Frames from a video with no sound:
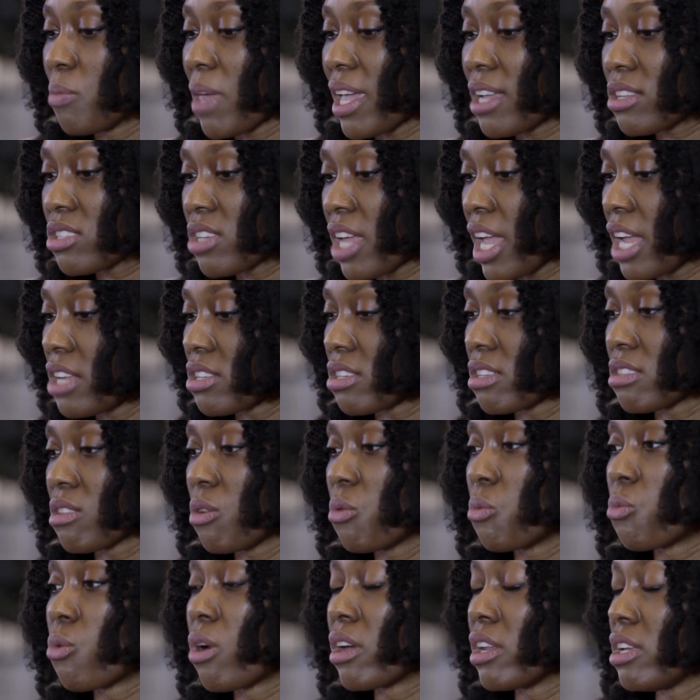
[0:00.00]
make changes
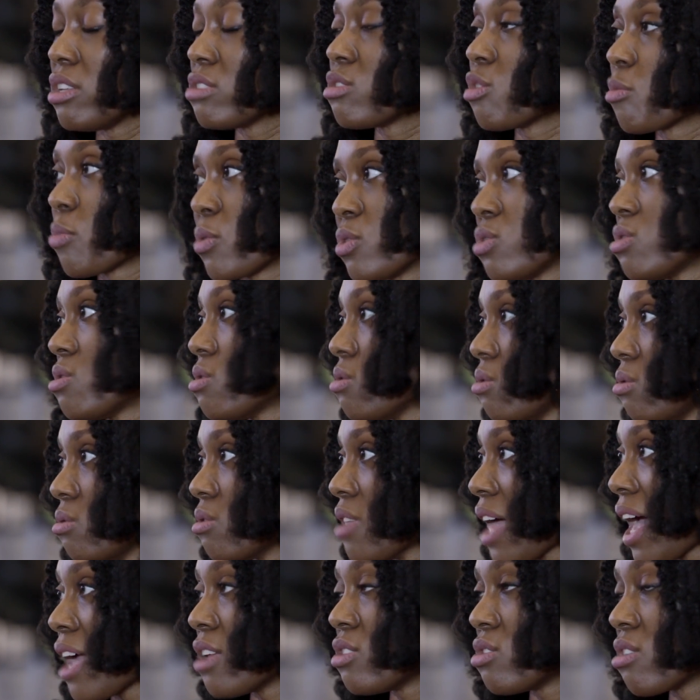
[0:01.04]
and wanting to pursue
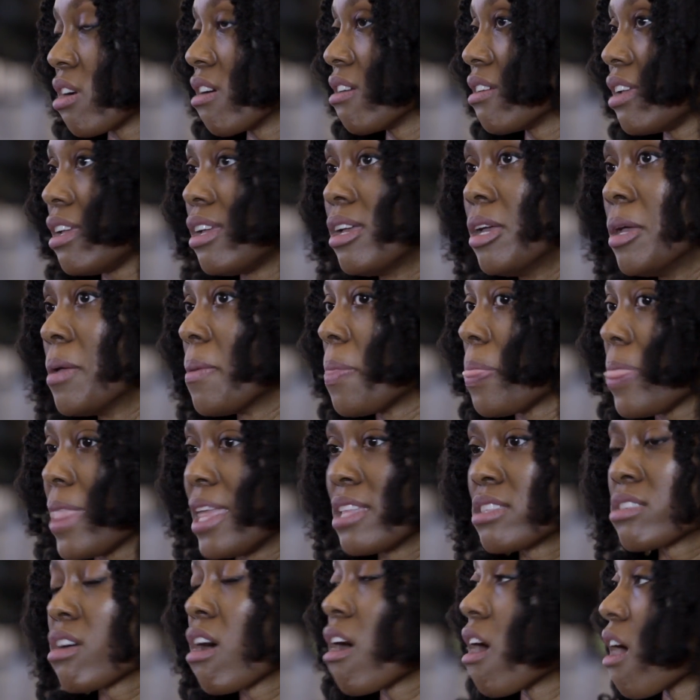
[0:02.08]
that journey,
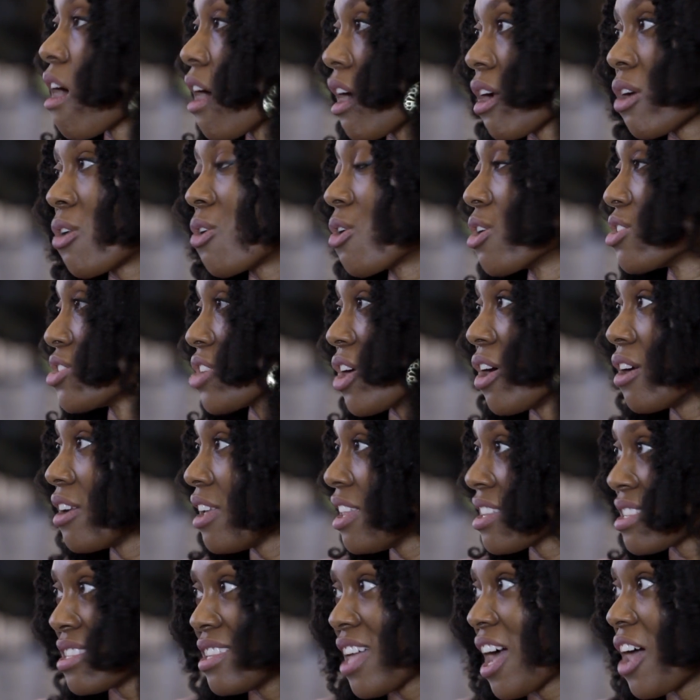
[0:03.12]
it's a hardcore journey.
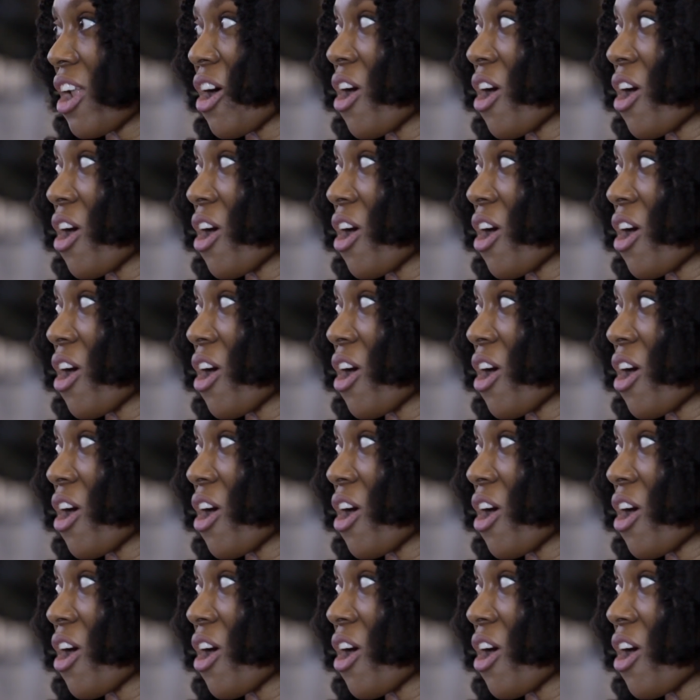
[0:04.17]
It's not